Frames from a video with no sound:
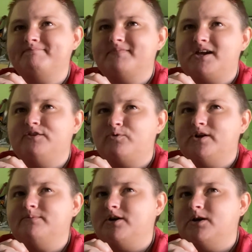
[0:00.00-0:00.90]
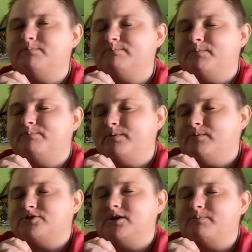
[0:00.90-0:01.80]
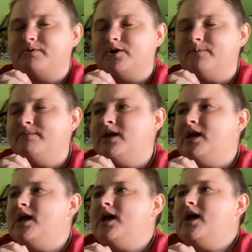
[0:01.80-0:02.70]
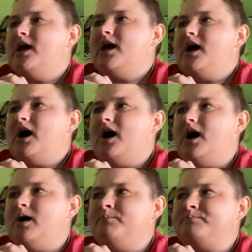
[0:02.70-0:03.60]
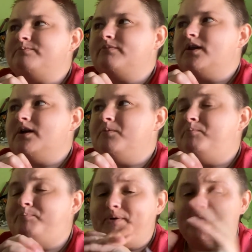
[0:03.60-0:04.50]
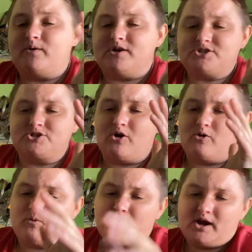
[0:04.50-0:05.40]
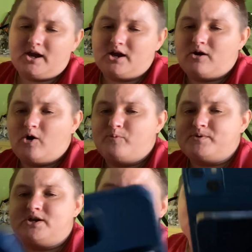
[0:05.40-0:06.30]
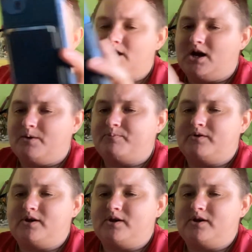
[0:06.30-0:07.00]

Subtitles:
California, you already pretty much already probably know. But anyway, so when I opened it up,